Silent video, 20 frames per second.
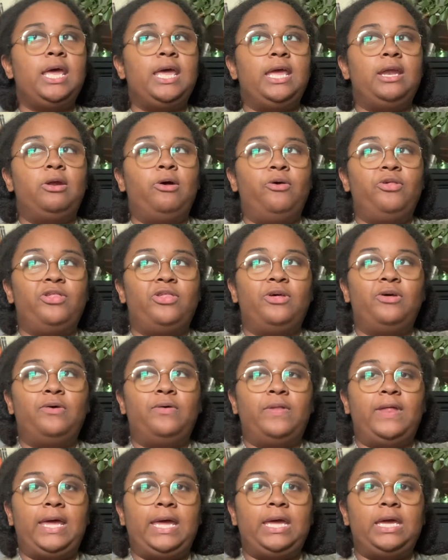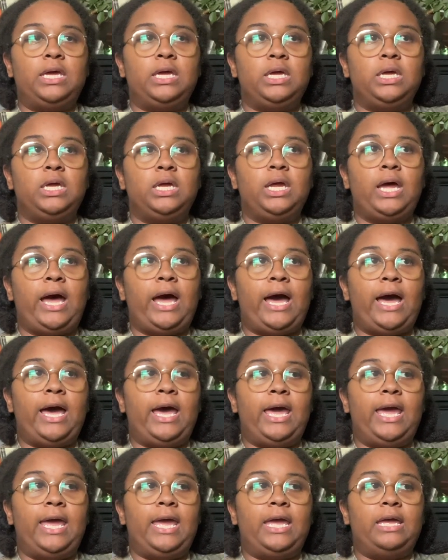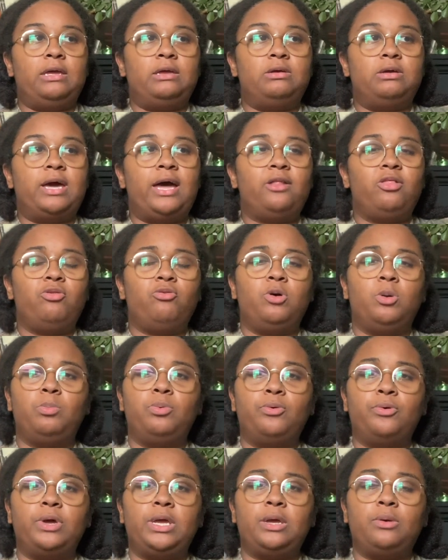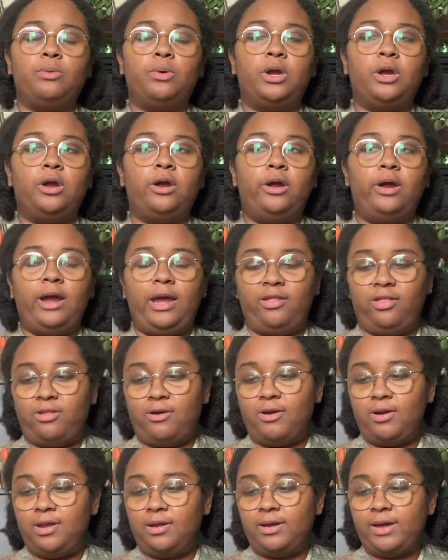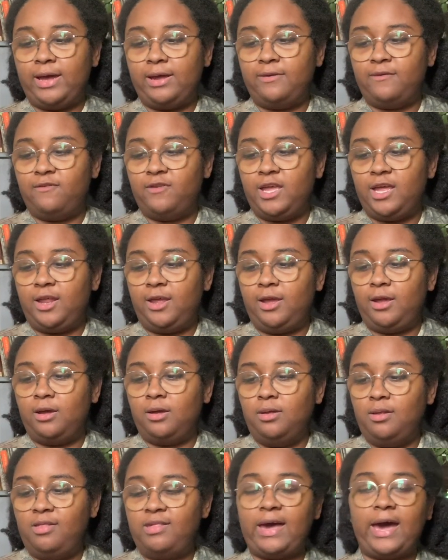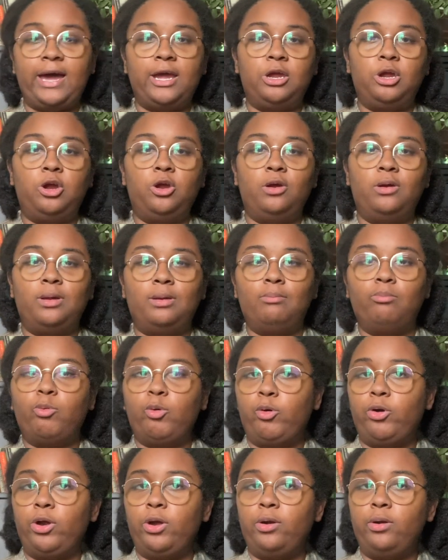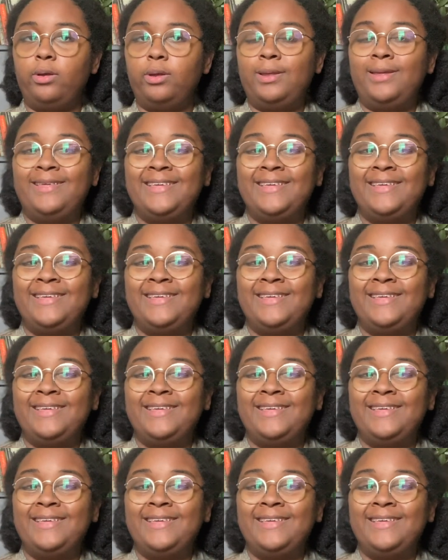And also, like, I got to a point where I started kind of getting tired and bored